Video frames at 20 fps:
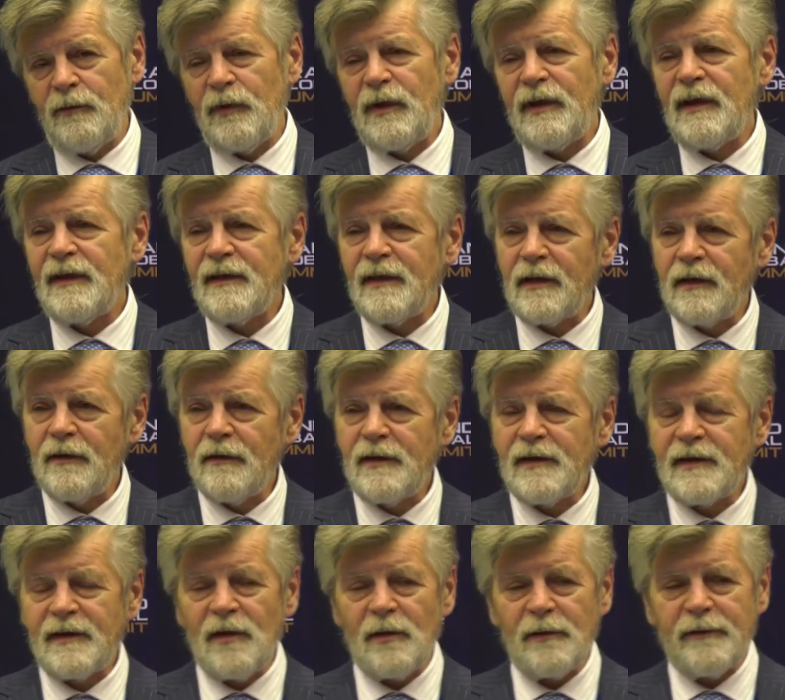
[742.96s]
What is a
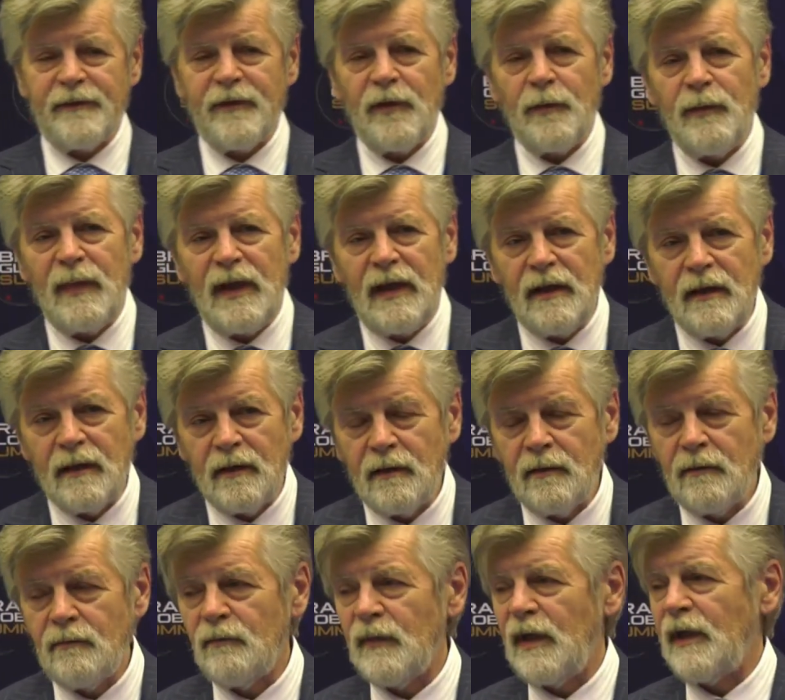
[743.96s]
good stock for me
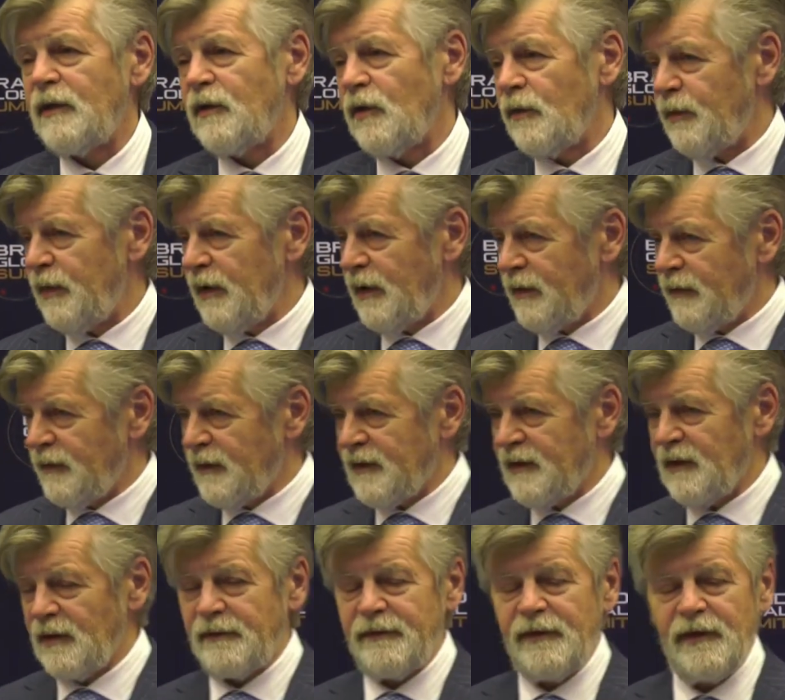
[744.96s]
might not be a good
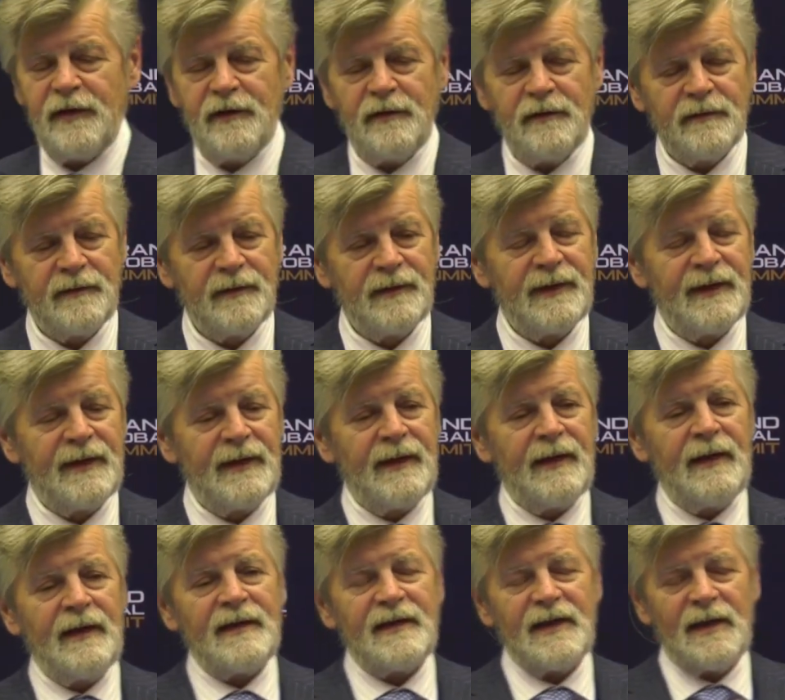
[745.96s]
stock for you.
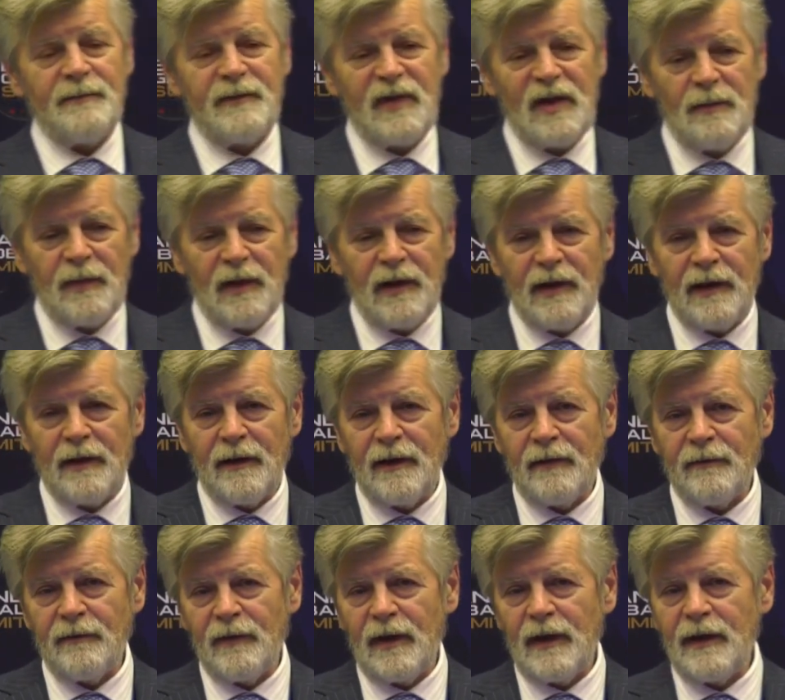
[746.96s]
Some people
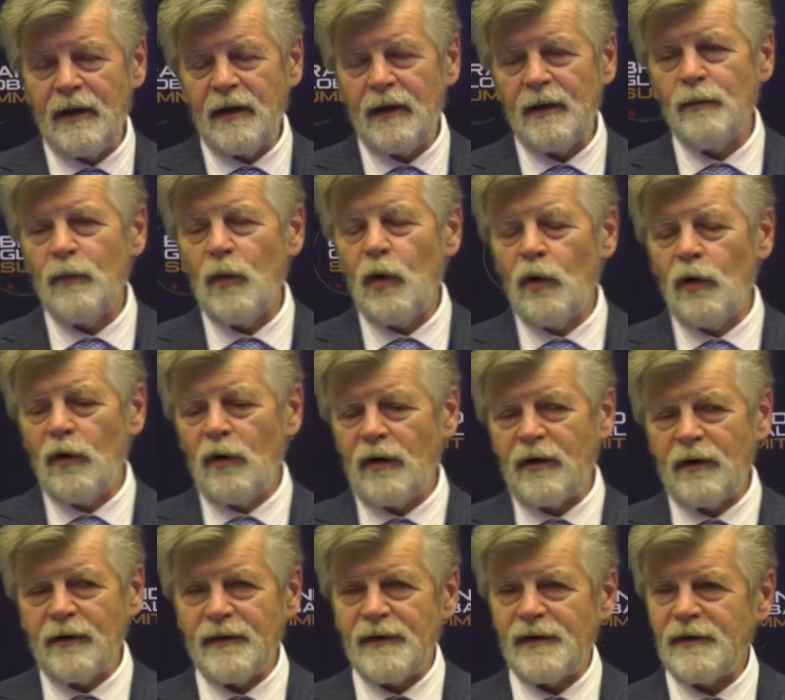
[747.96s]
are running a more
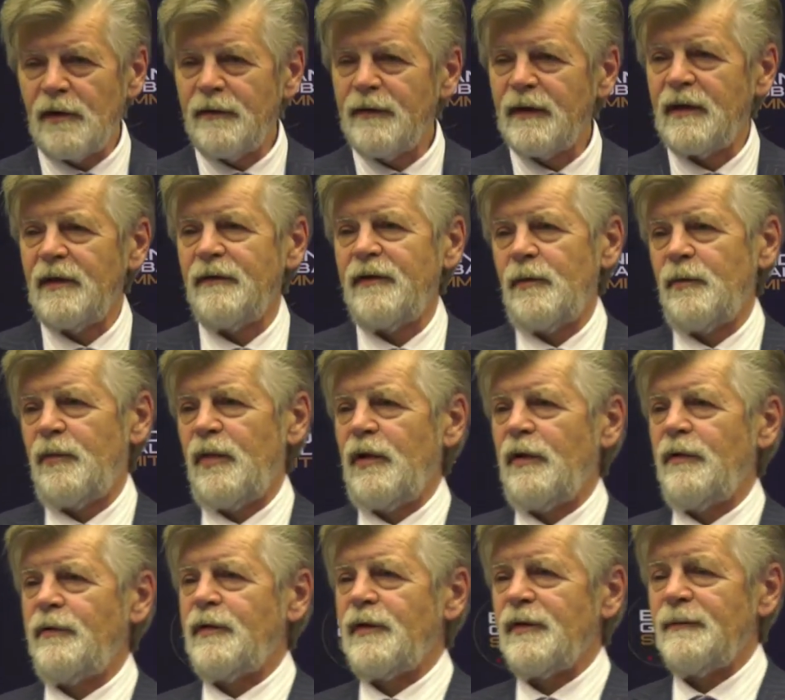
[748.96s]
conservative
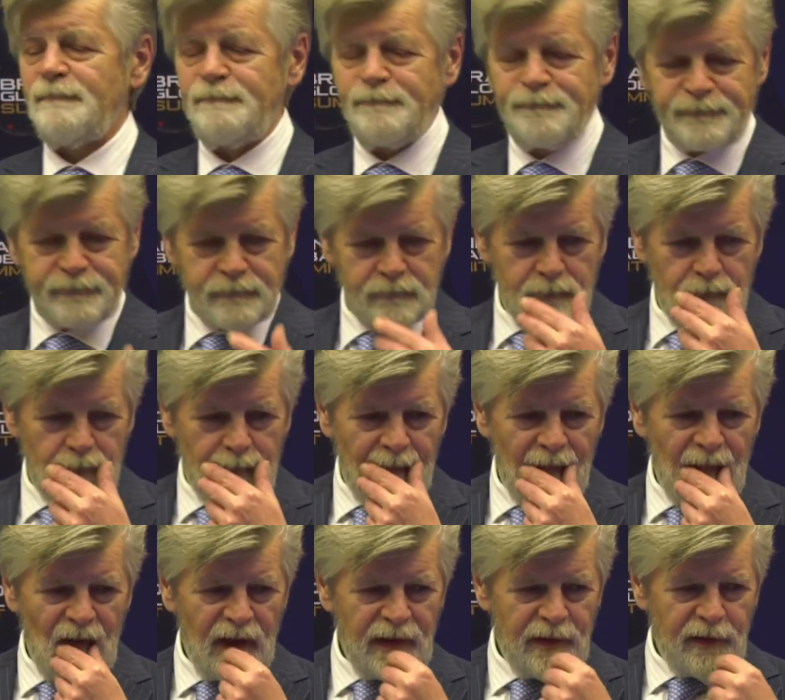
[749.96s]
approach
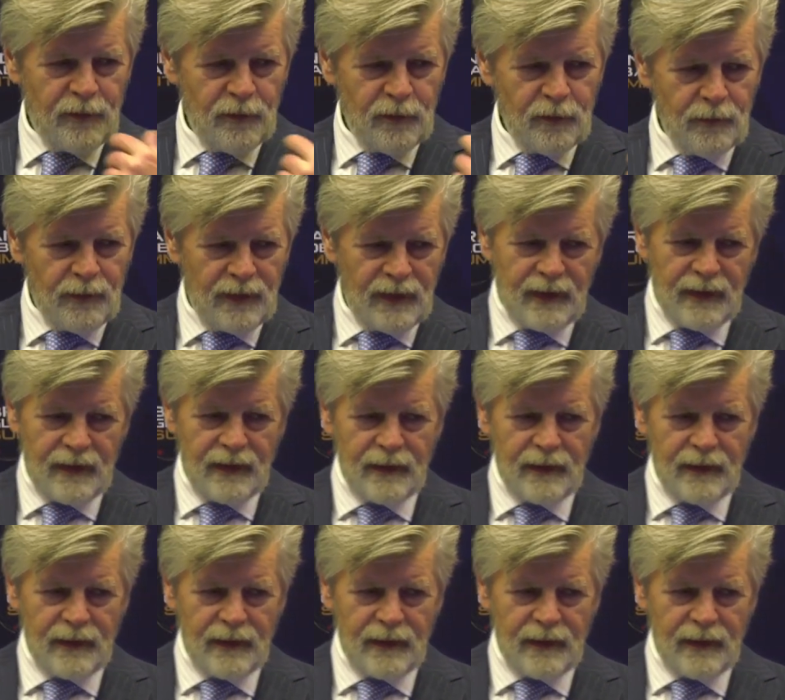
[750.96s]
to